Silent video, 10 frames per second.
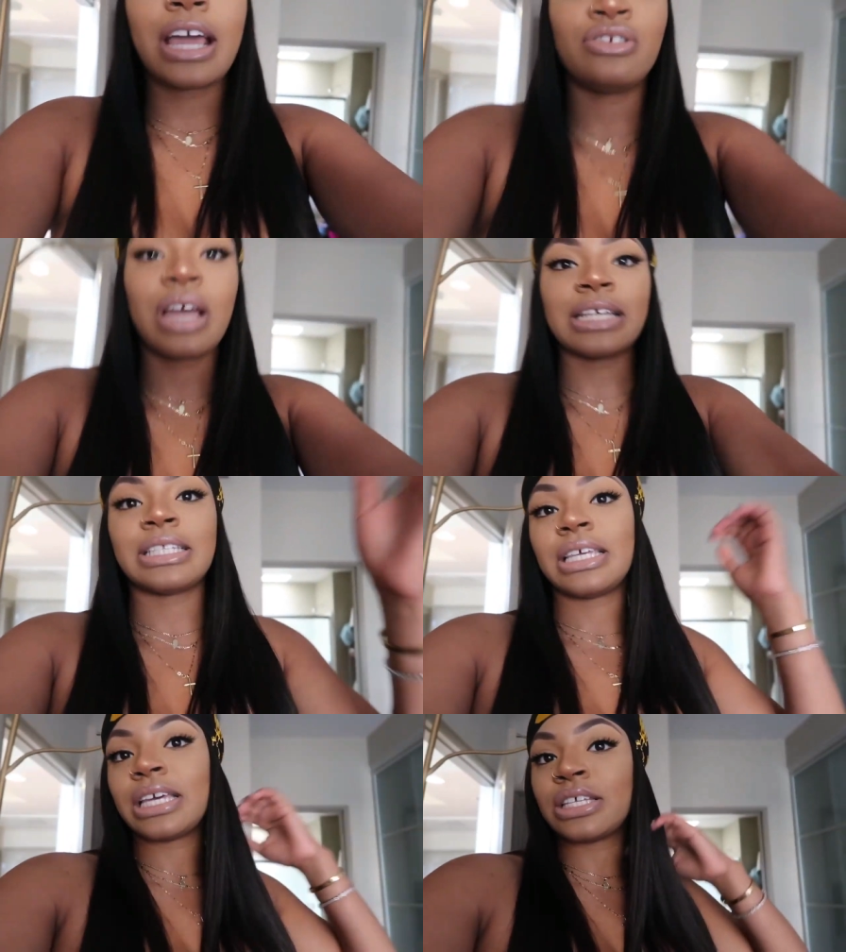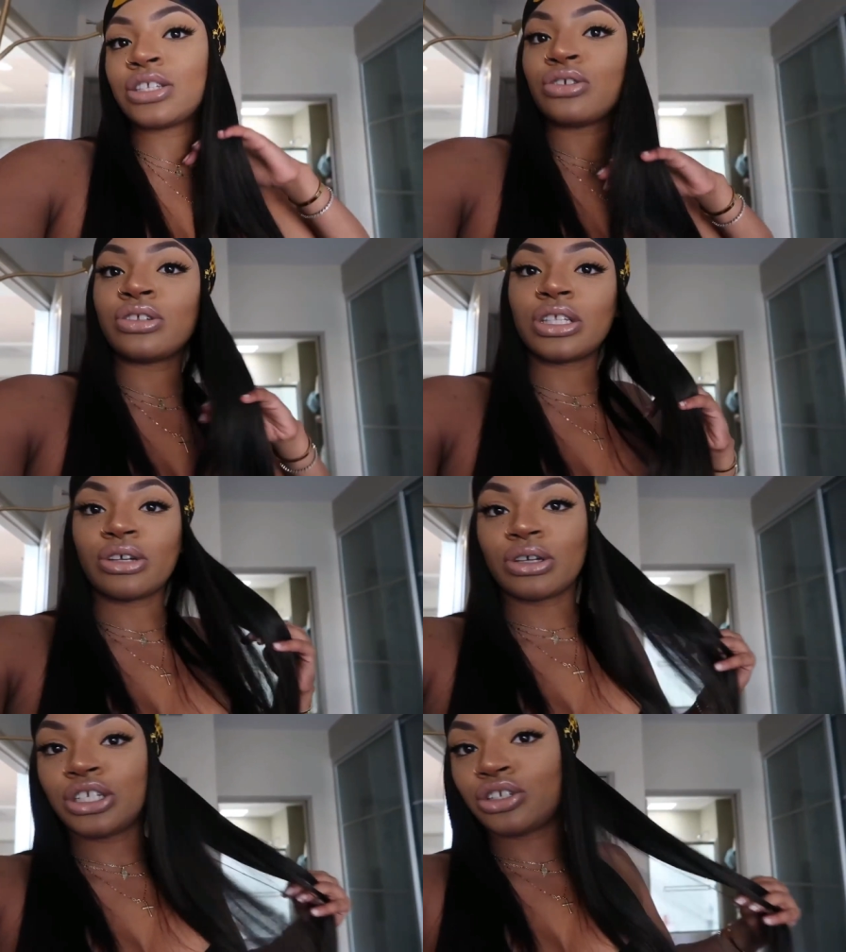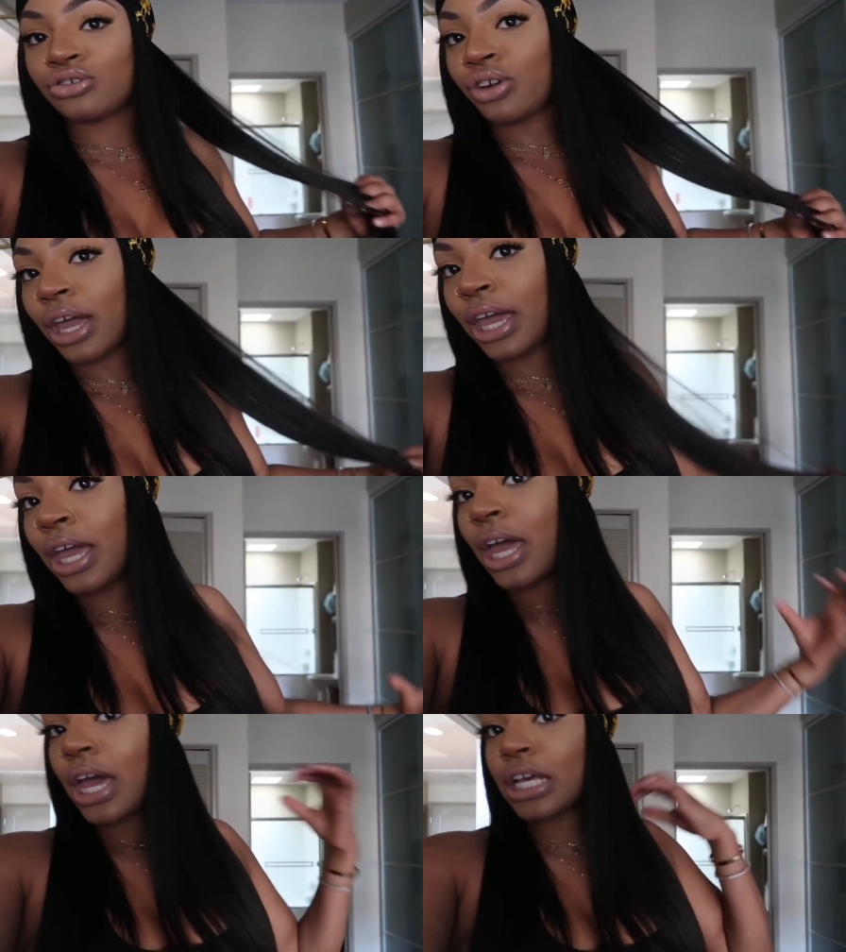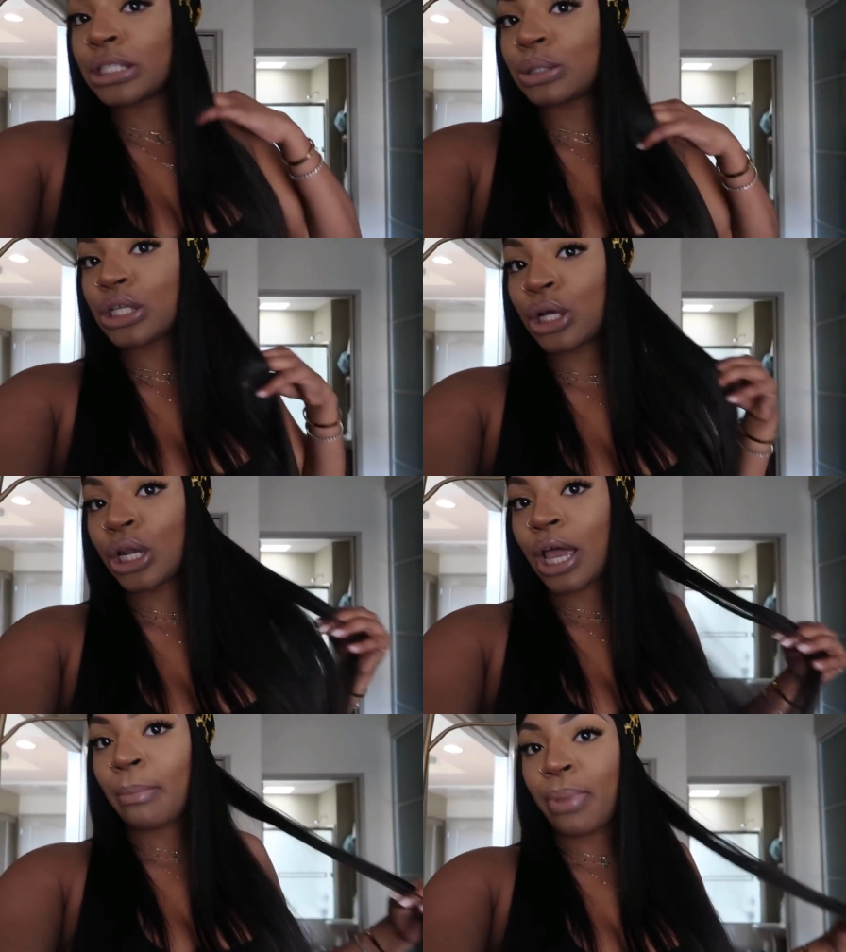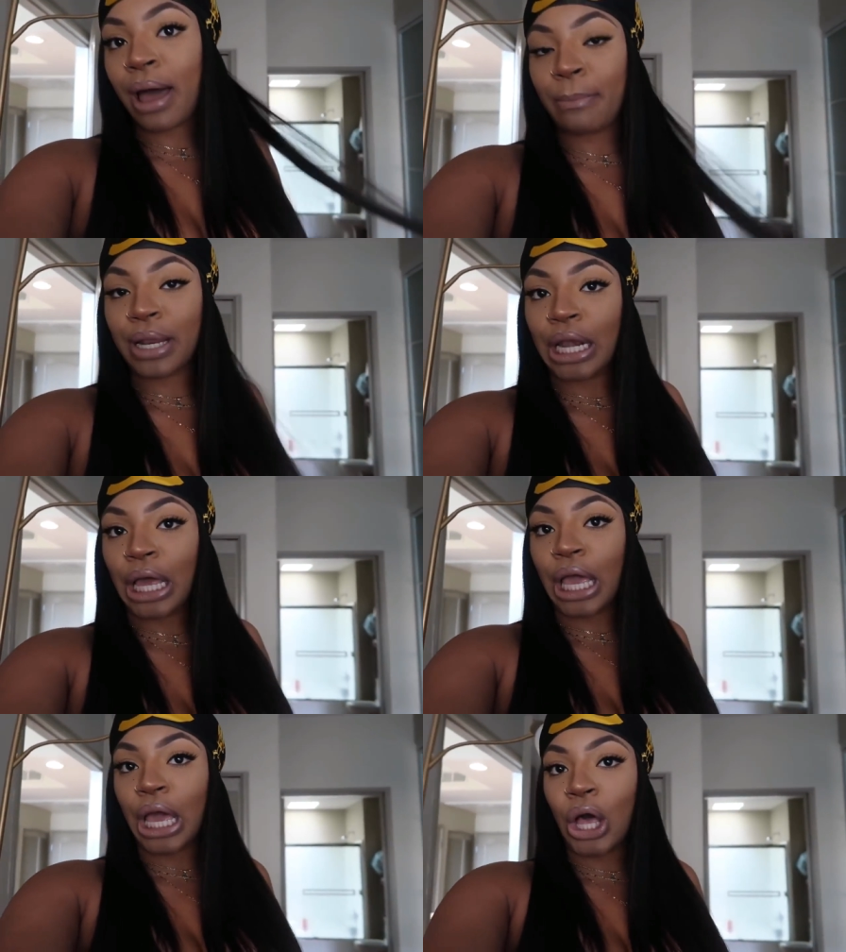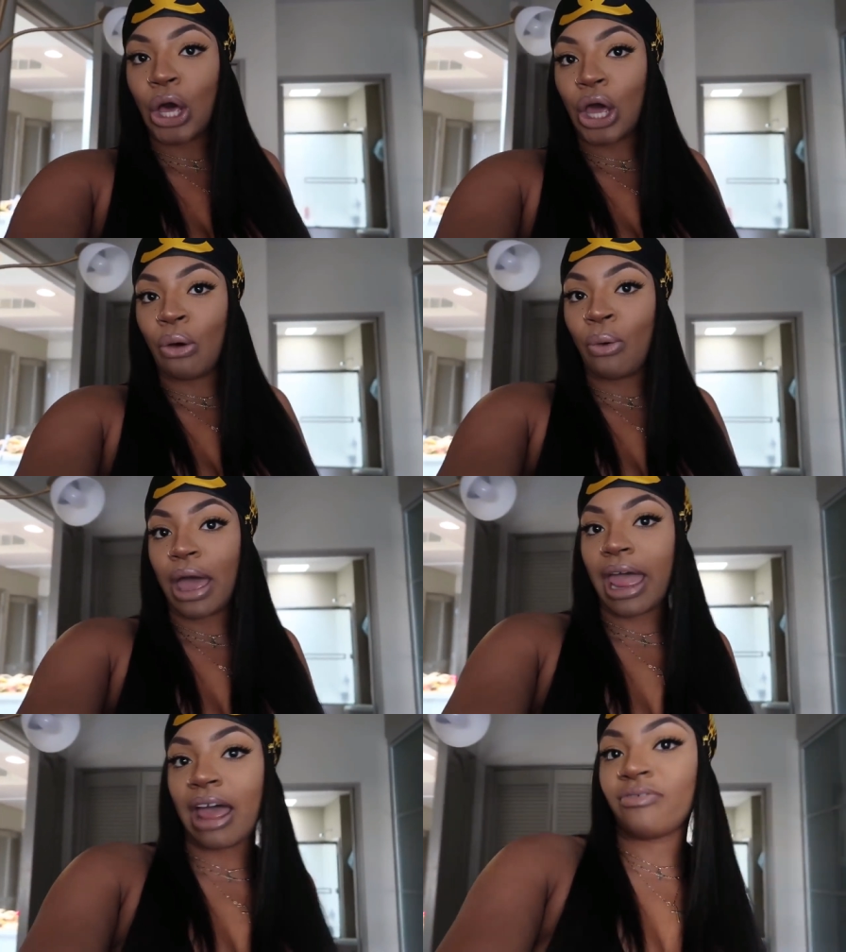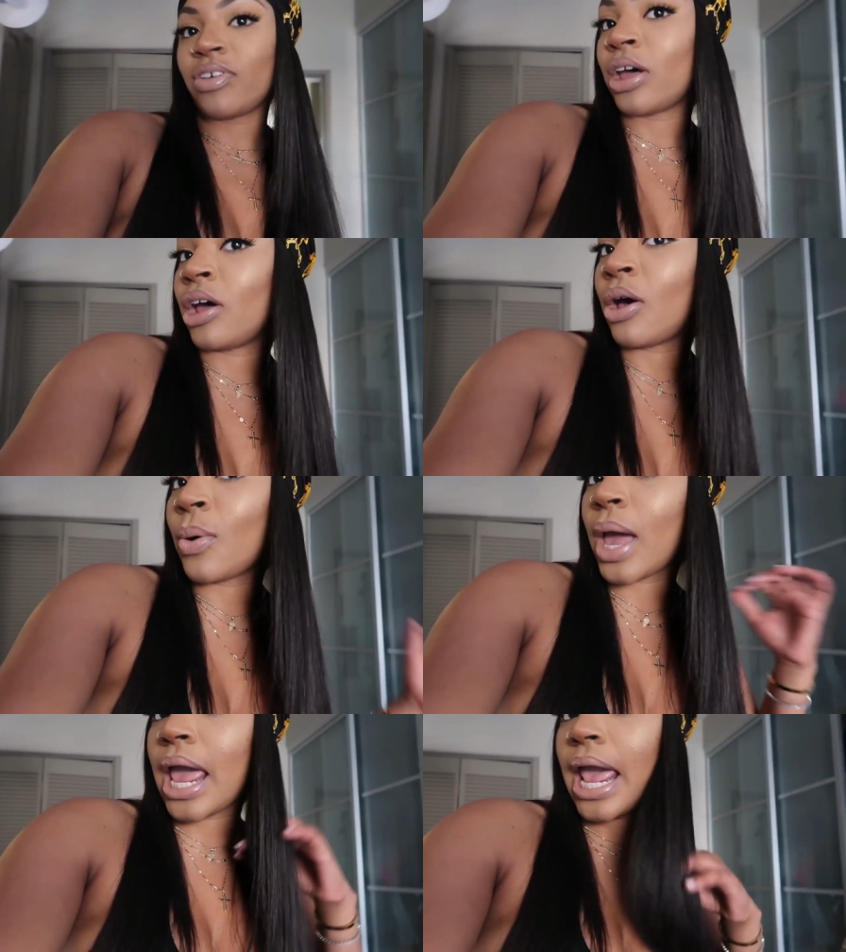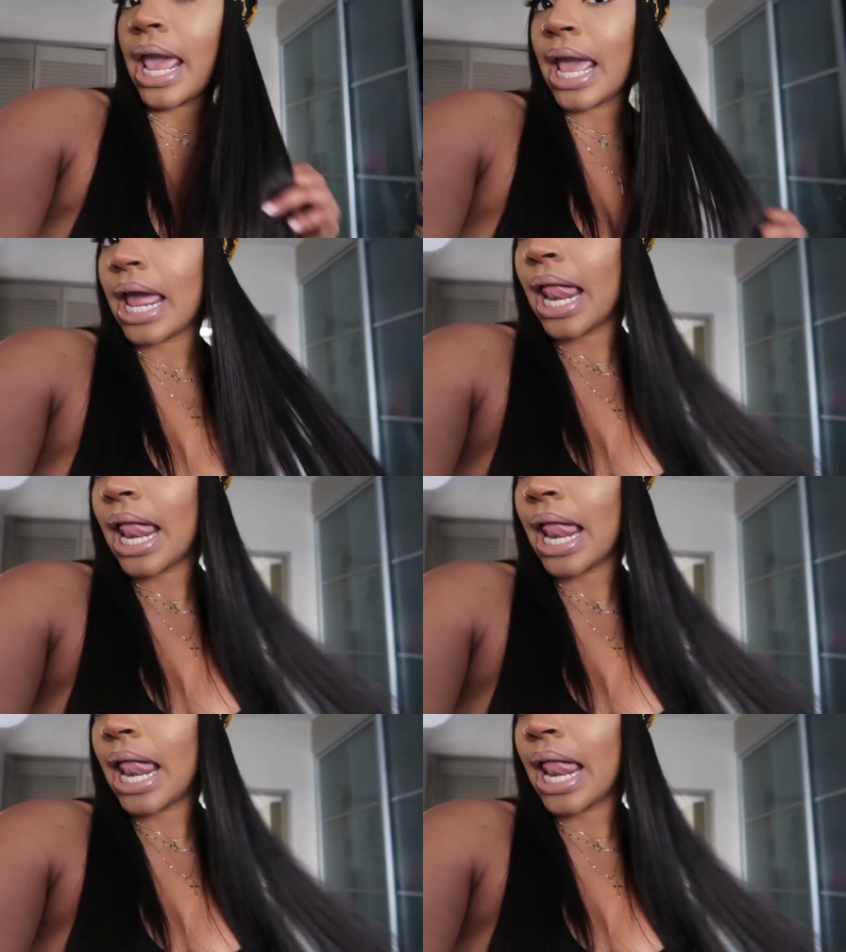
As you guys see, it's still silky straight. It's still looking popping, looking good or whatever, okay?